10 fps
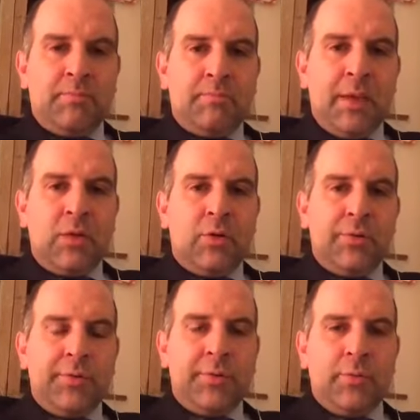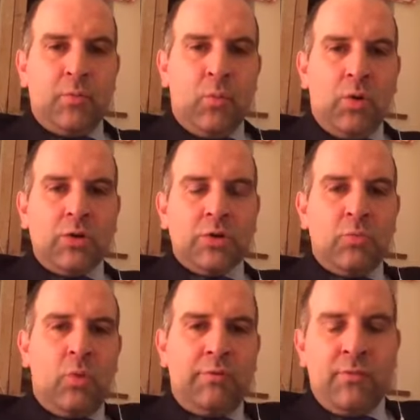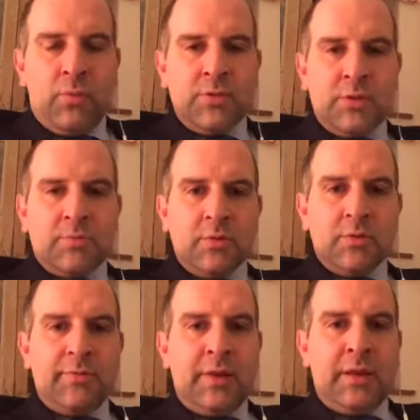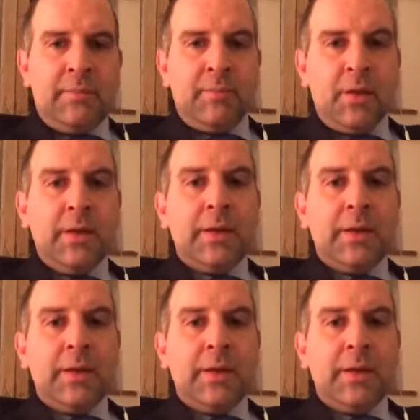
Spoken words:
big on what forms you're supposed to fill in. But